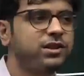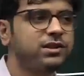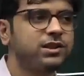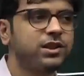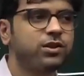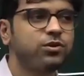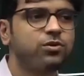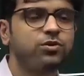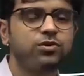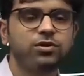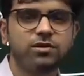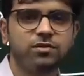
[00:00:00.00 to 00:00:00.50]
is
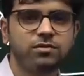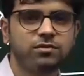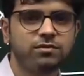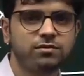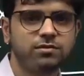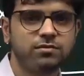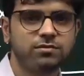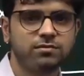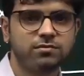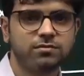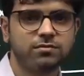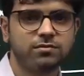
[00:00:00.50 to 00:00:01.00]
it good?
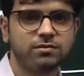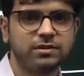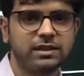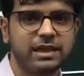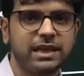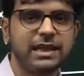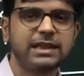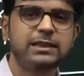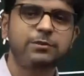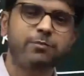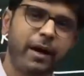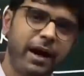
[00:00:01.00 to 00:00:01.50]

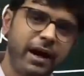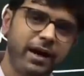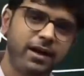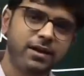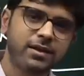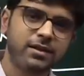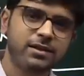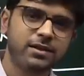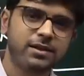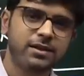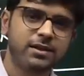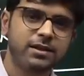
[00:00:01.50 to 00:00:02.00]
It's bad.
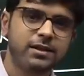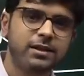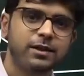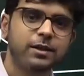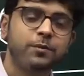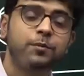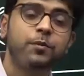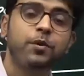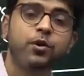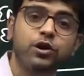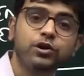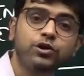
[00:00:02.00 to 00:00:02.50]

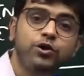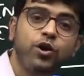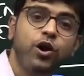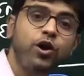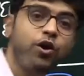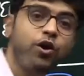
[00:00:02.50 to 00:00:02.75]
Because you are